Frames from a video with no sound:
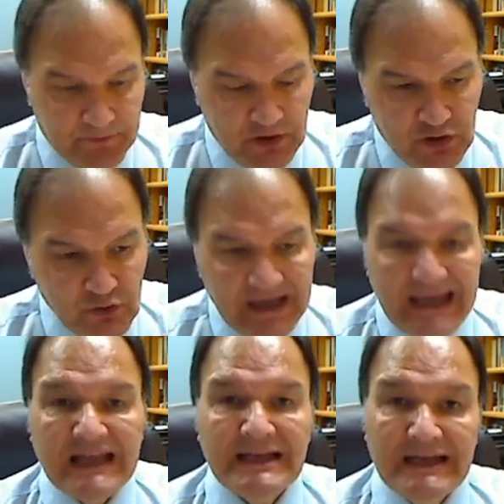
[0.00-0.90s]

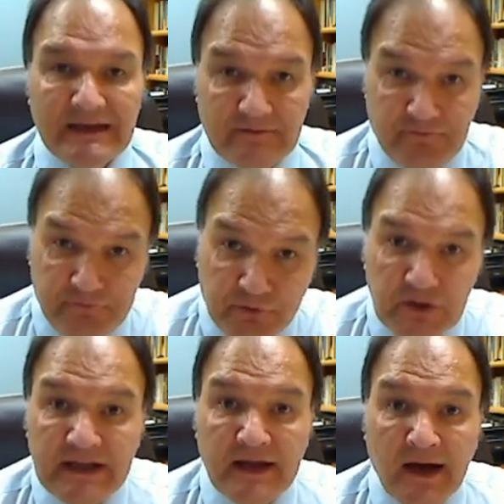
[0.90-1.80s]
uniquely,
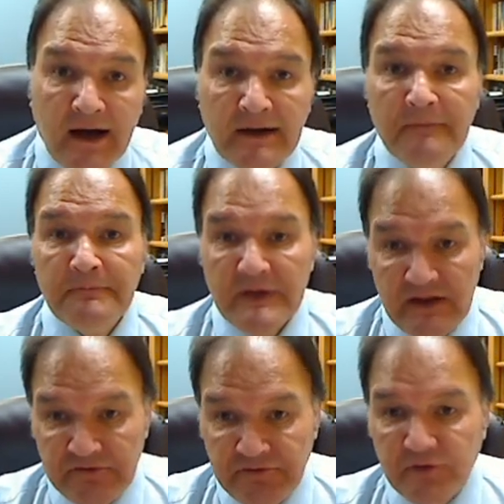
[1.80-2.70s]
fully God
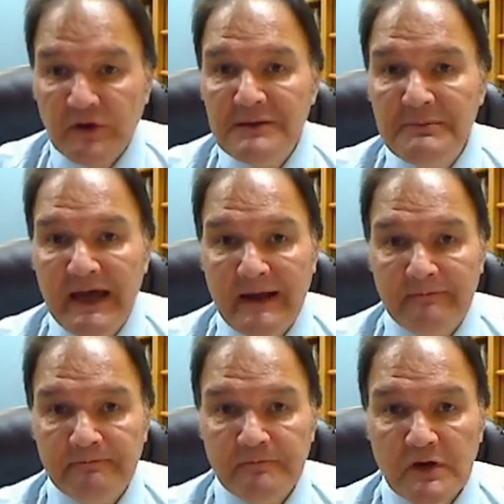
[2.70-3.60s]
and fully
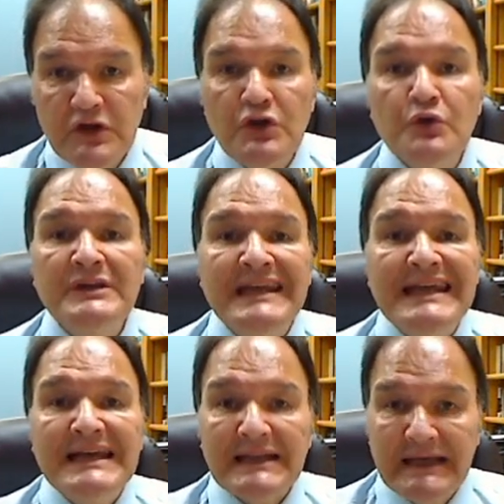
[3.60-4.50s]
man,
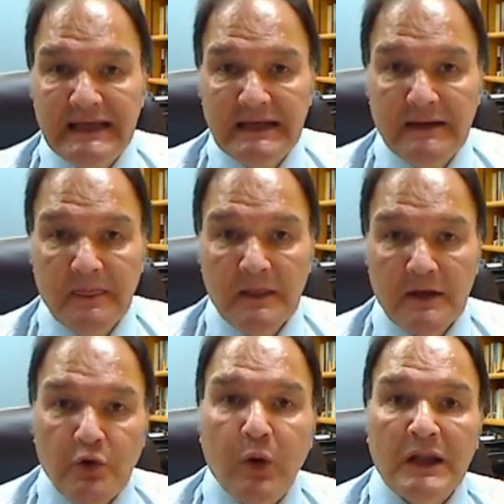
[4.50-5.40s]
uniquely
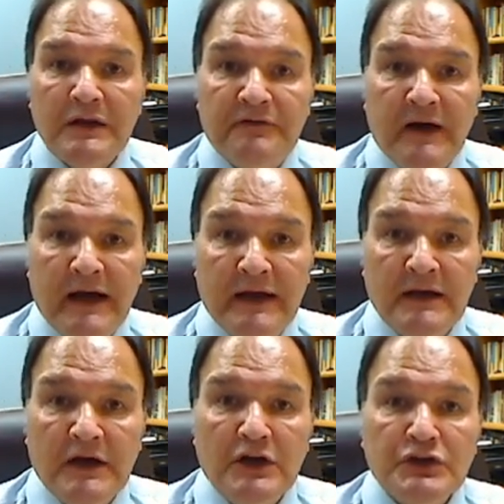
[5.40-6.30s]
qualified
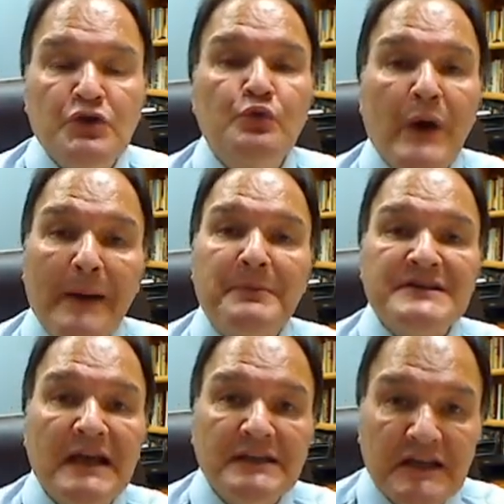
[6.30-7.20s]
to
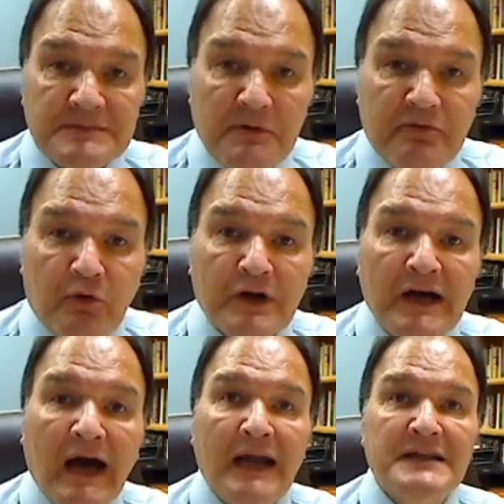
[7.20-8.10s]
represent us before
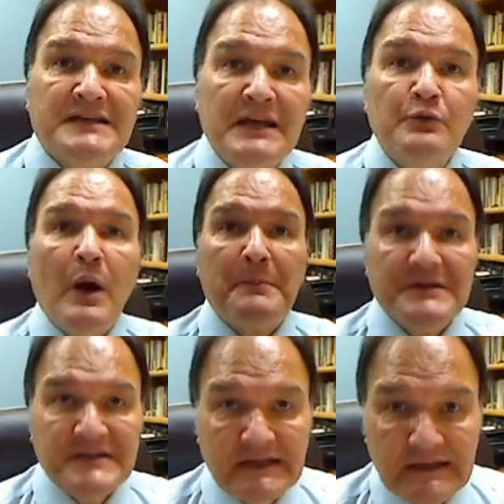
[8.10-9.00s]
God as he
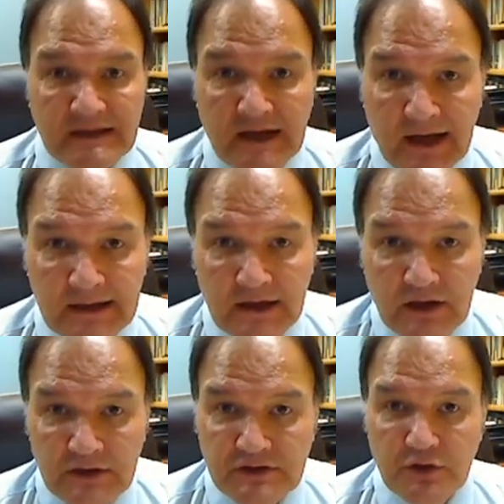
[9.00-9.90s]
represented God
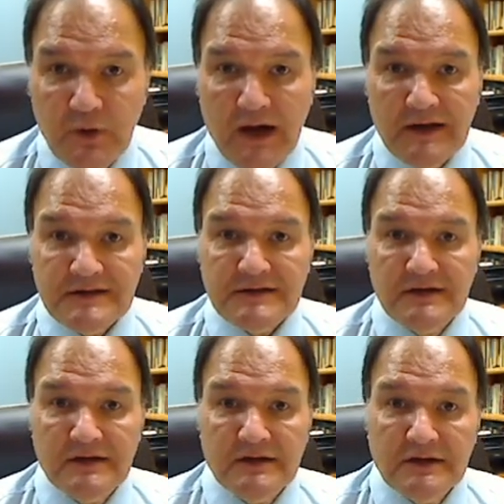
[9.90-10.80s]
to us.
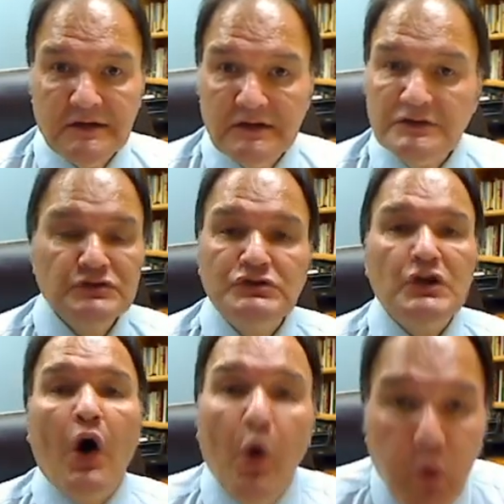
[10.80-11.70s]

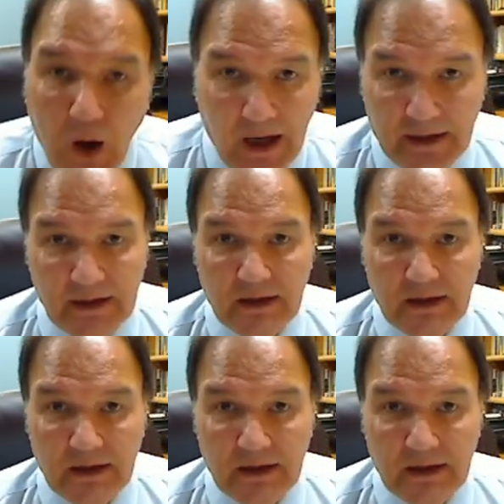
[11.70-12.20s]
No one